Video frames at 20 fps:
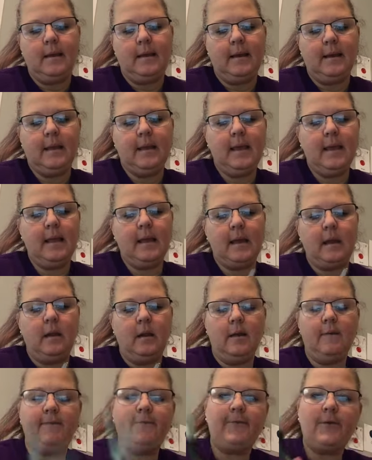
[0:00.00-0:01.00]
Again,
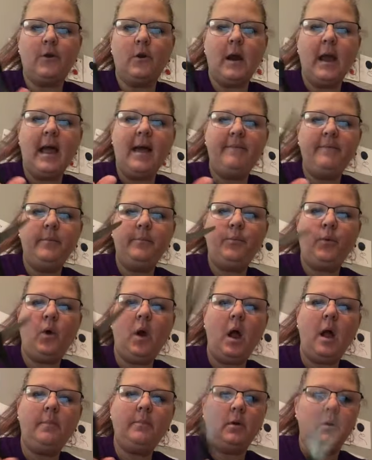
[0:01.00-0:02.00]
if they're having
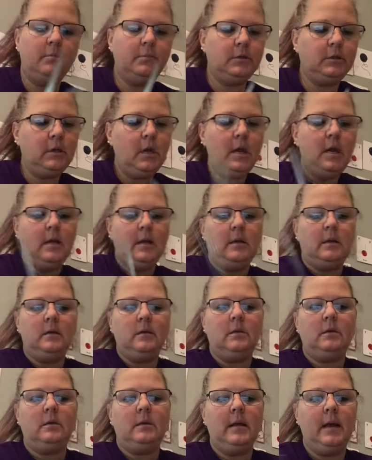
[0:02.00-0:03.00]
problems,
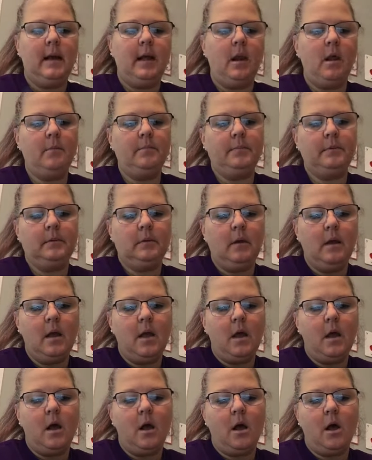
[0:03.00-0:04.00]
tell them
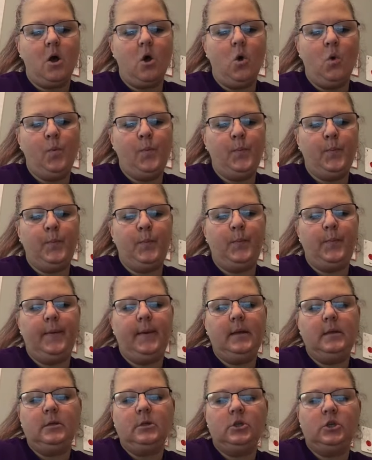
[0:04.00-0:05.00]

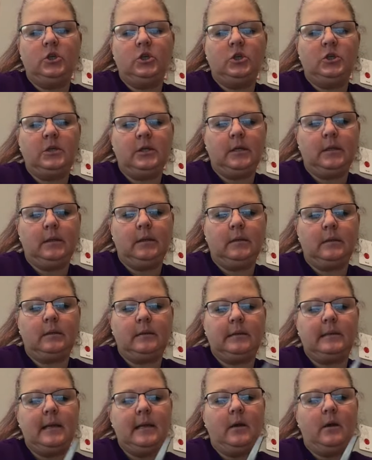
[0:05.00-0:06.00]
open, shut
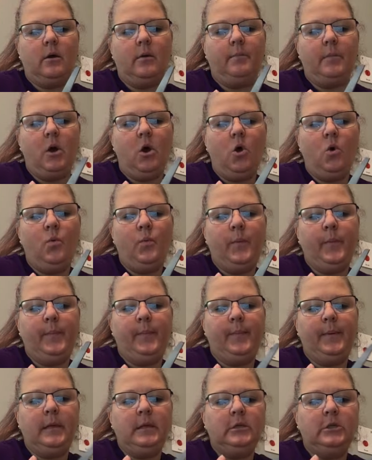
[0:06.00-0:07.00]
them,
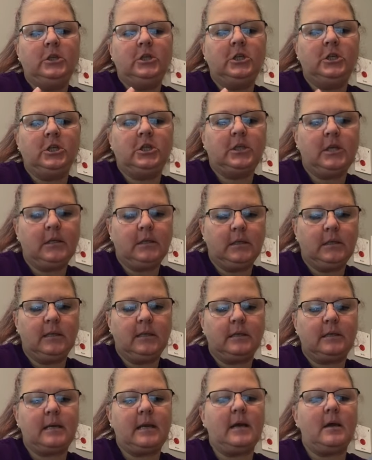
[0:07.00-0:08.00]
open, shut
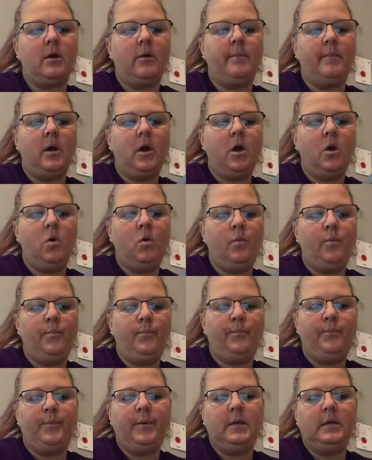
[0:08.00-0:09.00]
them,
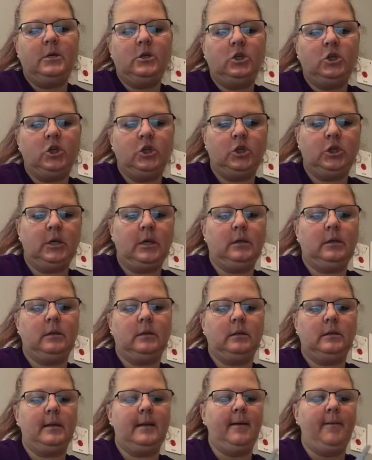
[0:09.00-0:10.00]
open, shut
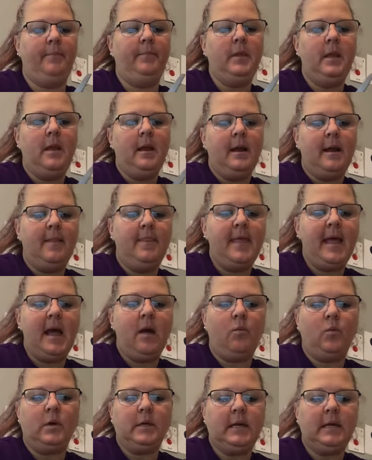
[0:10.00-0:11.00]
them. And
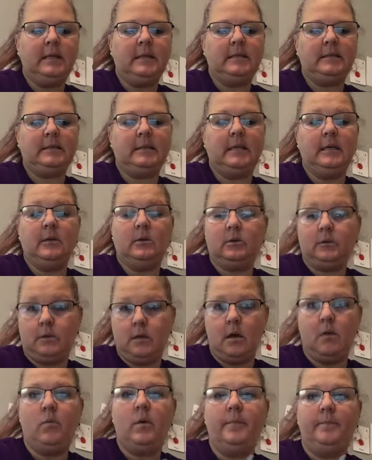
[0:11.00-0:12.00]
that will get the skills
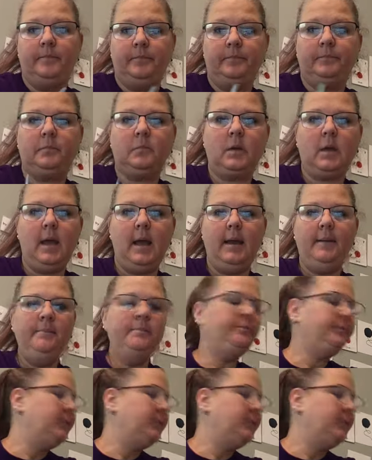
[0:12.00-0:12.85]
going. Okay?